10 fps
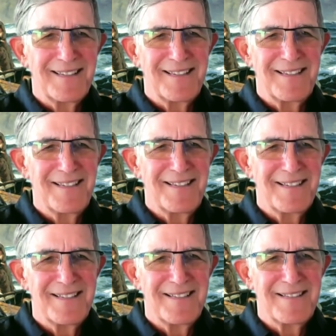
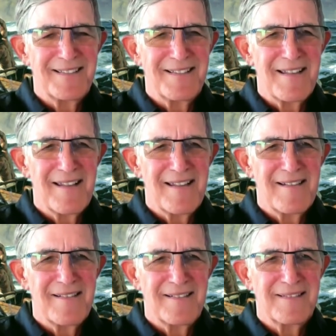
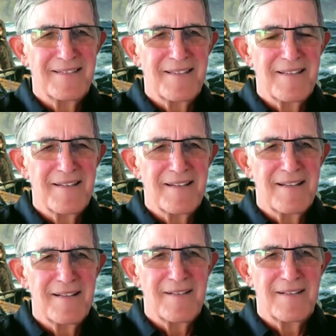
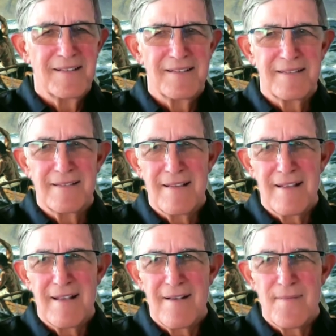
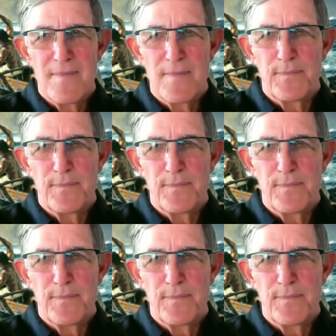This person isn't speaking.